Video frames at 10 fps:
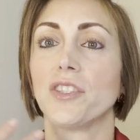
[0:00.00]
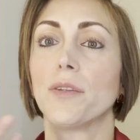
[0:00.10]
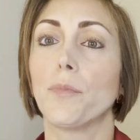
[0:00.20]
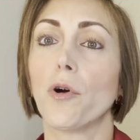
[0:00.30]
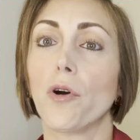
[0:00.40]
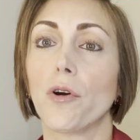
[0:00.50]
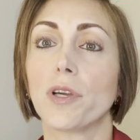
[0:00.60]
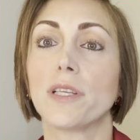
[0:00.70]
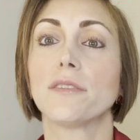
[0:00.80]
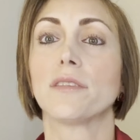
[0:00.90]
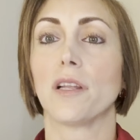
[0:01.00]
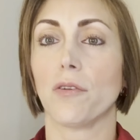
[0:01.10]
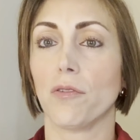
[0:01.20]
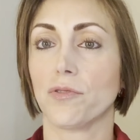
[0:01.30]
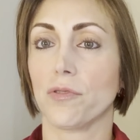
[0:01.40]
in the voice and
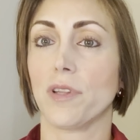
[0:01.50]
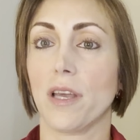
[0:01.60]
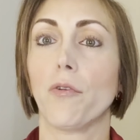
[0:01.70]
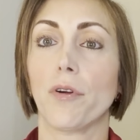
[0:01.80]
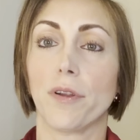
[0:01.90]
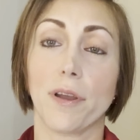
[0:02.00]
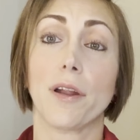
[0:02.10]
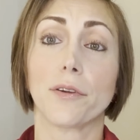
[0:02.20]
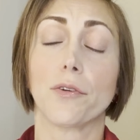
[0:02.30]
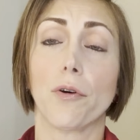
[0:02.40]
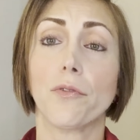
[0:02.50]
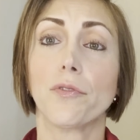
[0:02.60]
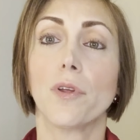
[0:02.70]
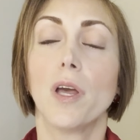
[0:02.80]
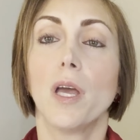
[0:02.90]
also the hair
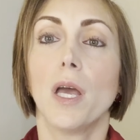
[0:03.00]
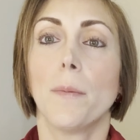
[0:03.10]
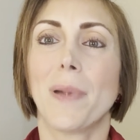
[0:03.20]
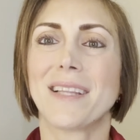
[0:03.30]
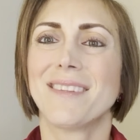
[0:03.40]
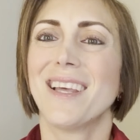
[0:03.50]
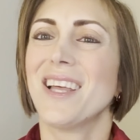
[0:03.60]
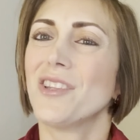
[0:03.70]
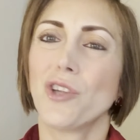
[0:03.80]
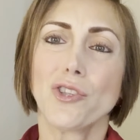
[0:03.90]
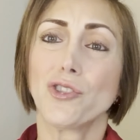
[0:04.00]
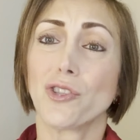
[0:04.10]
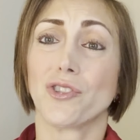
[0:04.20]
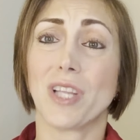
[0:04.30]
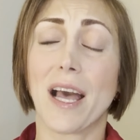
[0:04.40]
growth. But not
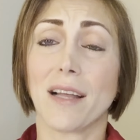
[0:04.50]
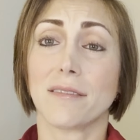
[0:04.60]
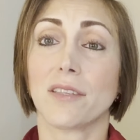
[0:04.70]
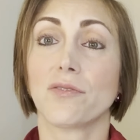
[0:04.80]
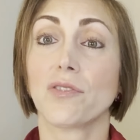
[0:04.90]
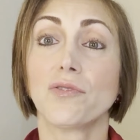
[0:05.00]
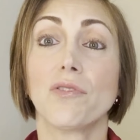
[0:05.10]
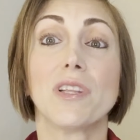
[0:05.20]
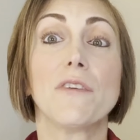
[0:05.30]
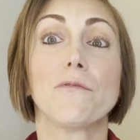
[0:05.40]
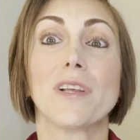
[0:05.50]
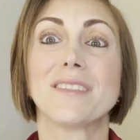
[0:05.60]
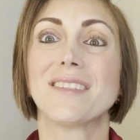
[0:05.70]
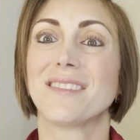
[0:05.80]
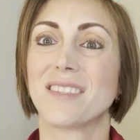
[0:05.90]
just that, testosterone
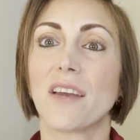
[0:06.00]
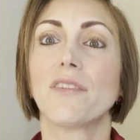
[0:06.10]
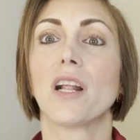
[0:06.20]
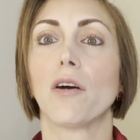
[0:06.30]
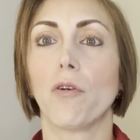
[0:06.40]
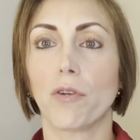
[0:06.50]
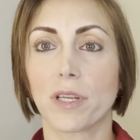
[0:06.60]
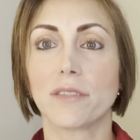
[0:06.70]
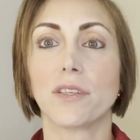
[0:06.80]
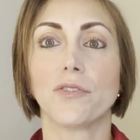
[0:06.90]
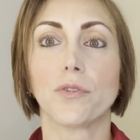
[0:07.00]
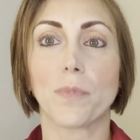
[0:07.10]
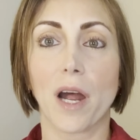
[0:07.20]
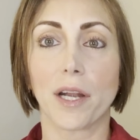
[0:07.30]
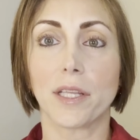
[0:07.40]
influences several organs in your
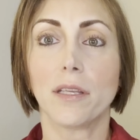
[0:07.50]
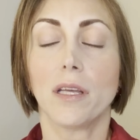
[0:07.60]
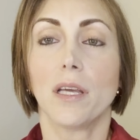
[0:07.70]
body,